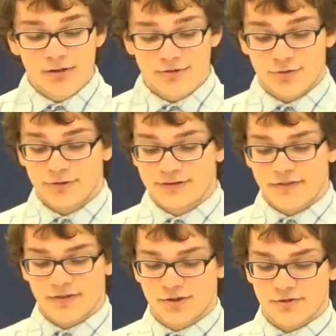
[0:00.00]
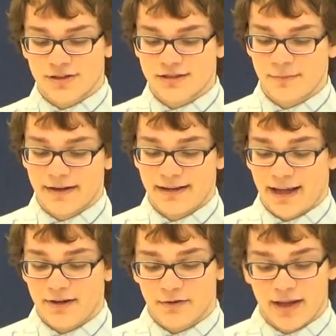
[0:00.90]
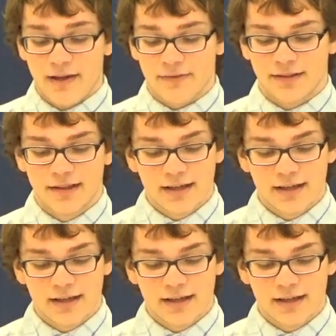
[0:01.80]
The result is that the church gets money and I go to heaven.